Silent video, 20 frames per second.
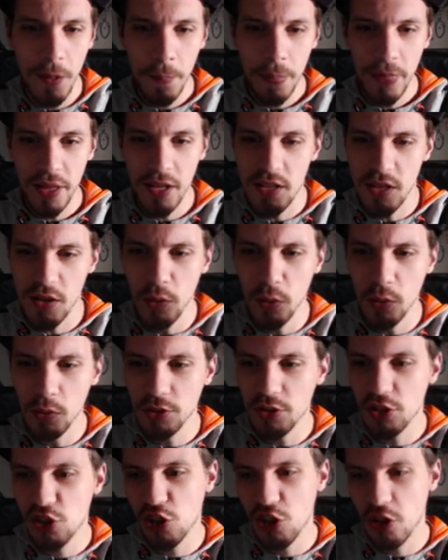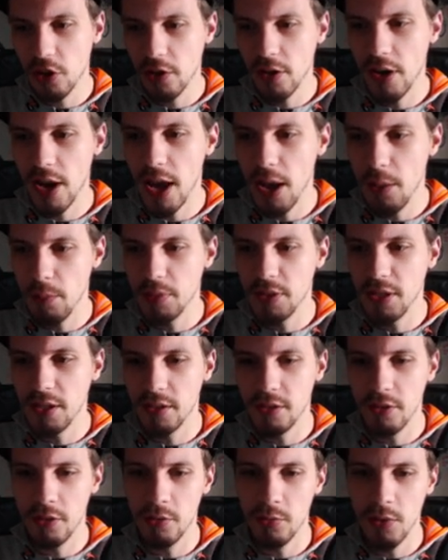it's an old Shure amp that
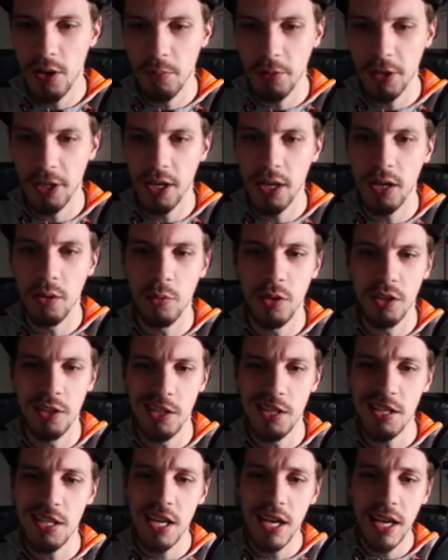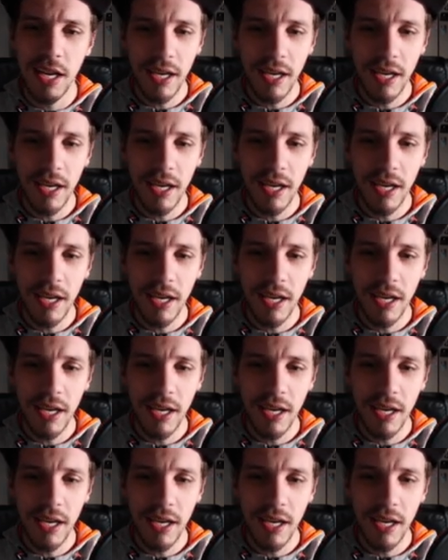they're replicating with this.